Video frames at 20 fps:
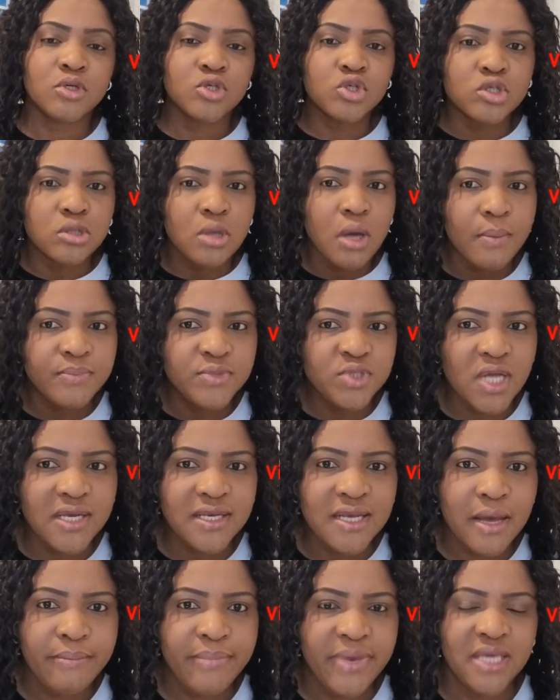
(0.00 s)
Stop
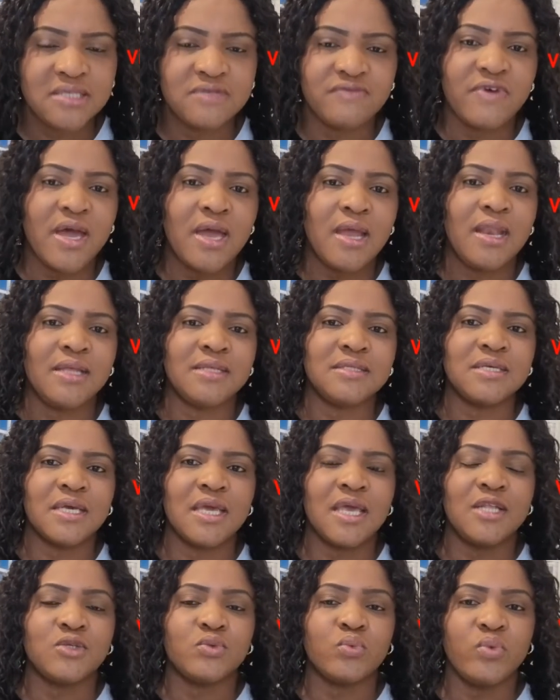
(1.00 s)
gender-based violence
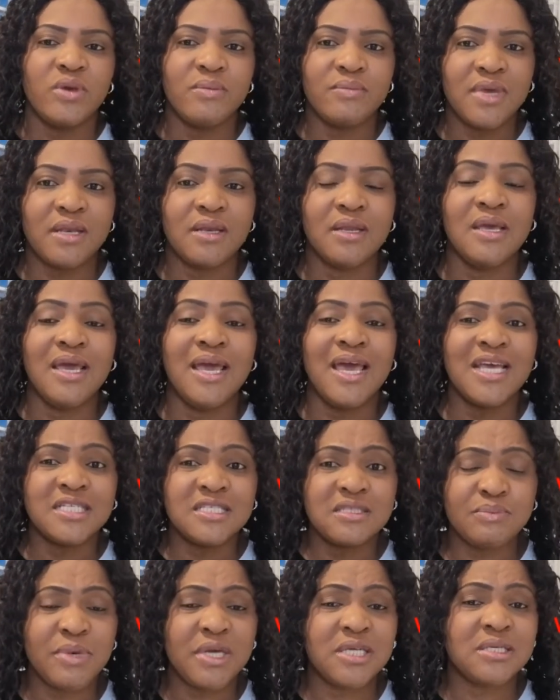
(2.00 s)
against women,
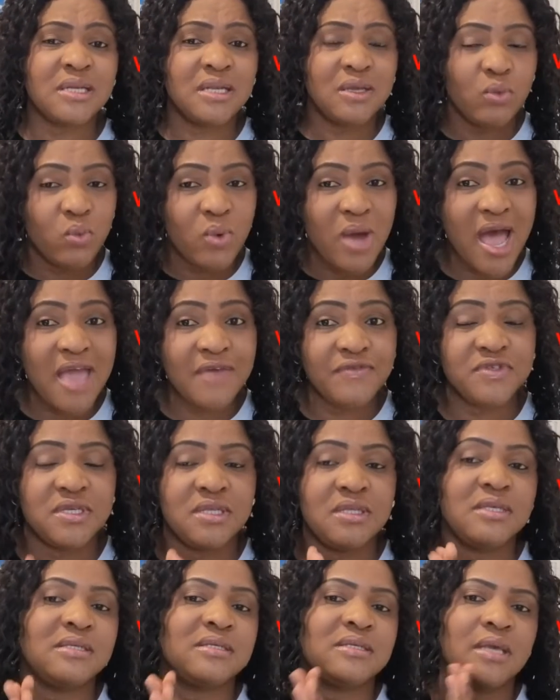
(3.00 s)
especially wives
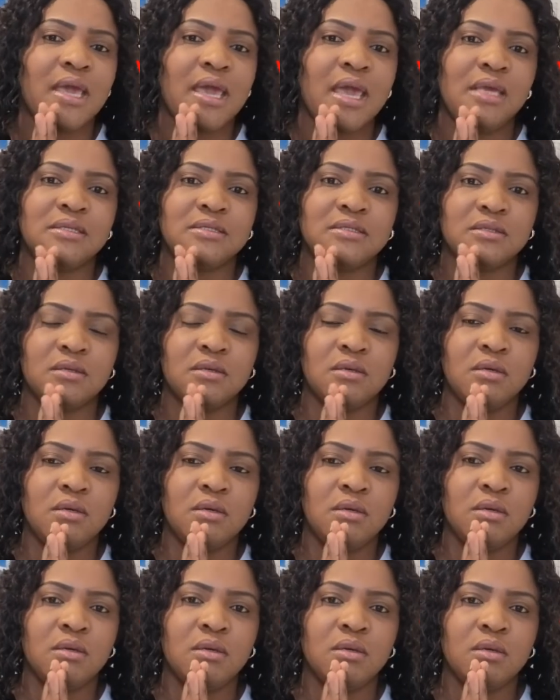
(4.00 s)
in this case.
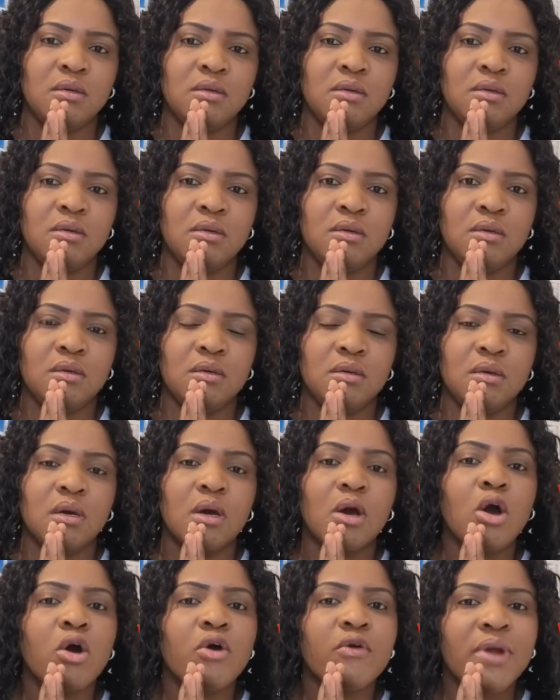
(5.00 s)

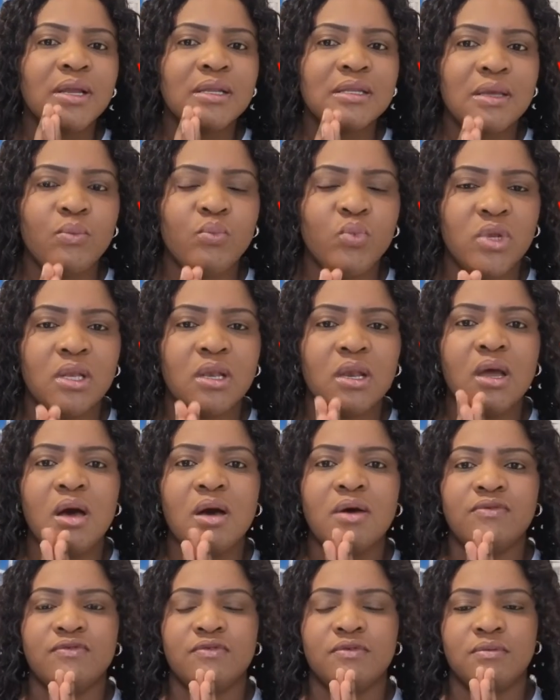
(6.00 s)
Correct them with
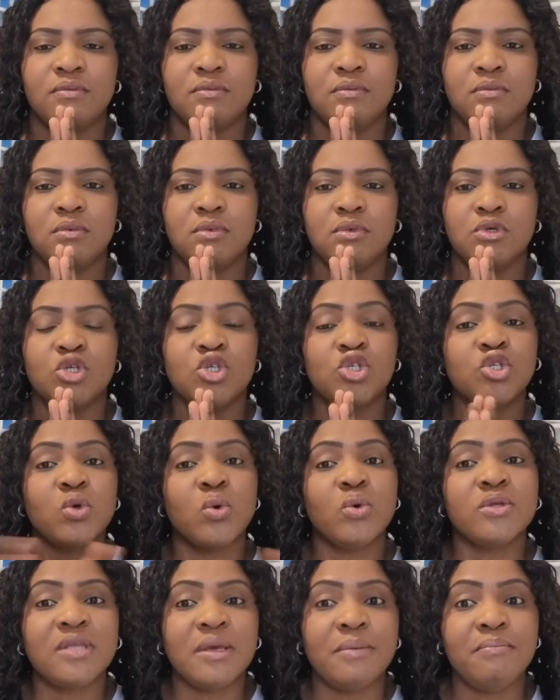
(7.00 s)
love
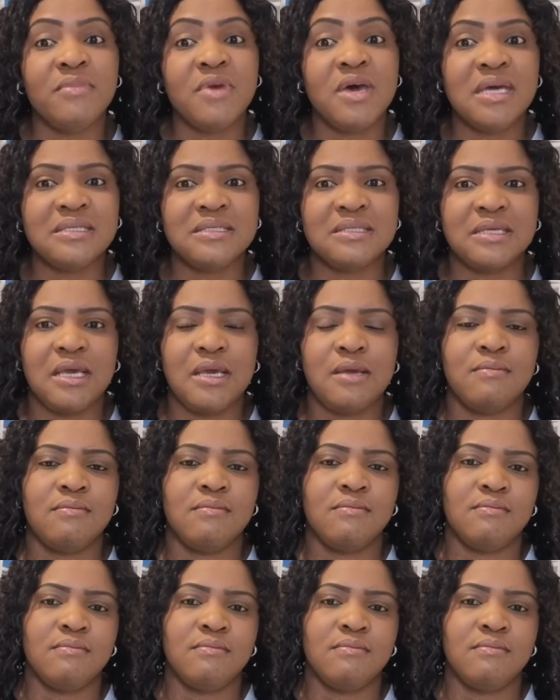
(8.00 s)
Show them mercy.